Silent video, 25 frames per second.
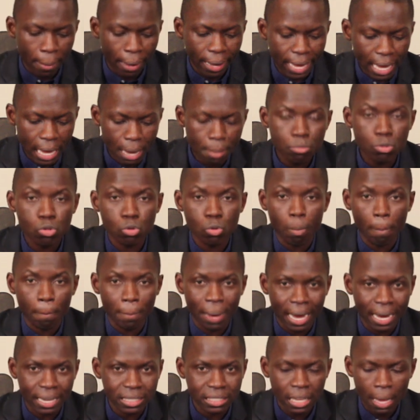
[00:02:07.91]
came to
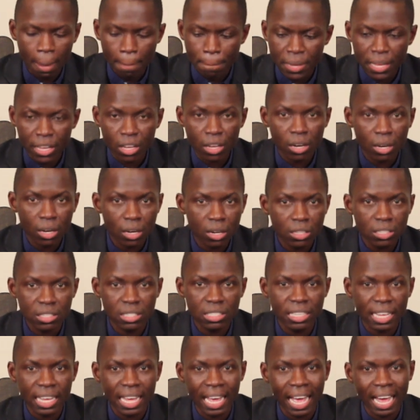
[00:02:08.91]
pass
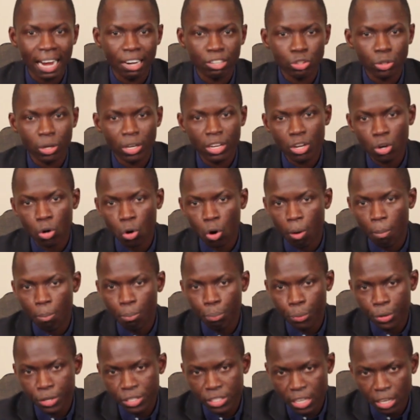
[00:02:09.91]
because they actually
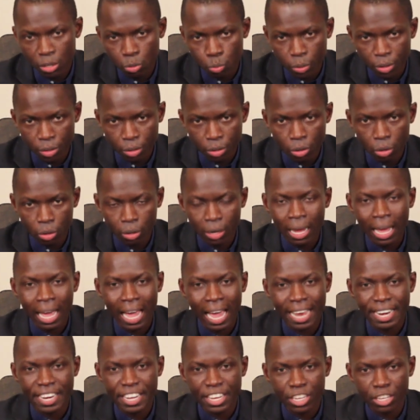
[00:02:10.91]
cooperated with God
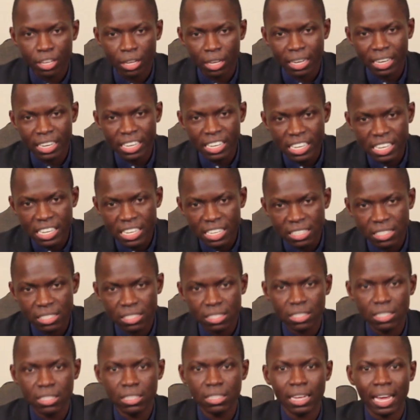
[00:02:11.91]
and they
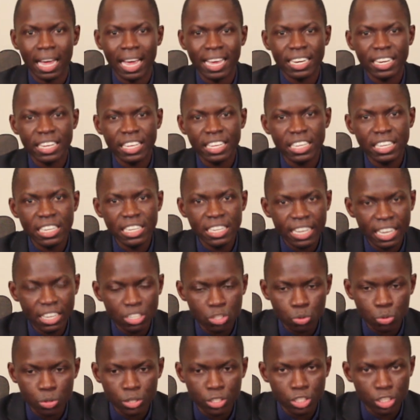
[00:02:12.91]
listened and they heeded
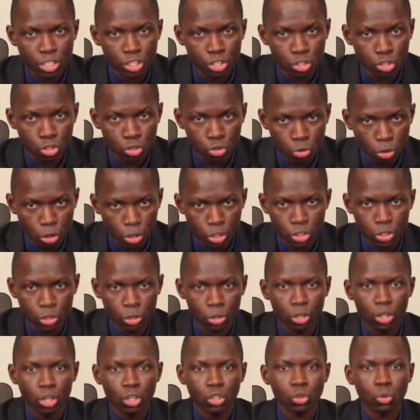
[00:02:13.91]
to his
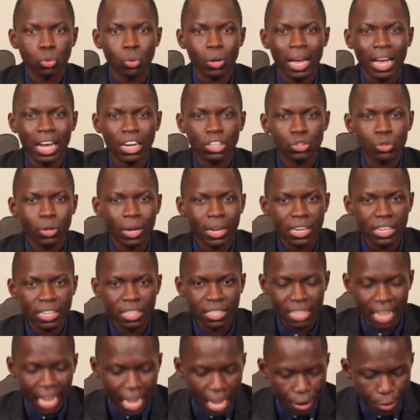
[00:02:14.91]
instruction to actually
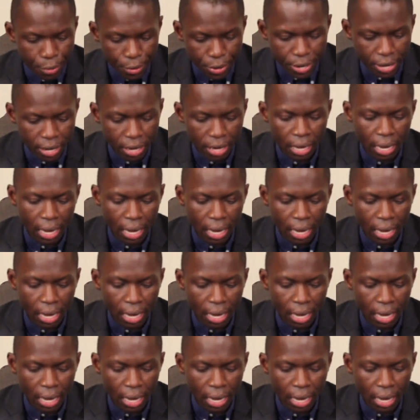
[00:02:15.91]
carry